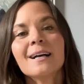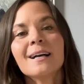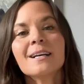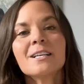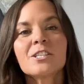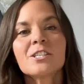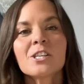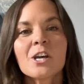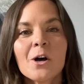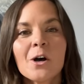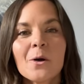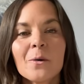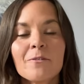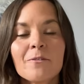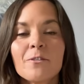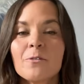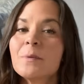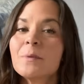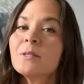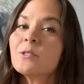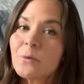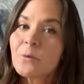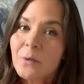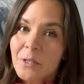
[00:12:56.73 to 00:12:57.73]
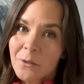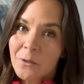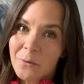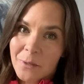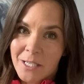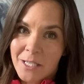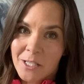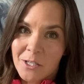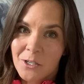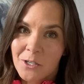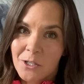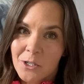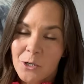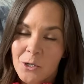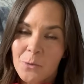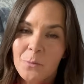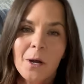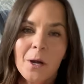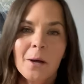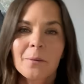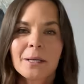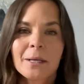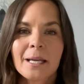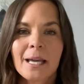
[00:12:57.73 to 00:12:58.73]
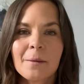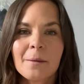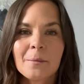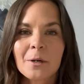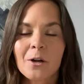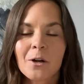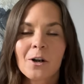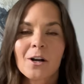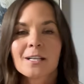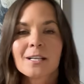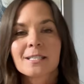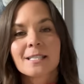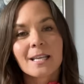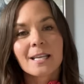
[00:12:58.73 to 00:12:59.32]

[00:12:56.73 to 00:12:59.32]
So if you've been doing your research, you probably came across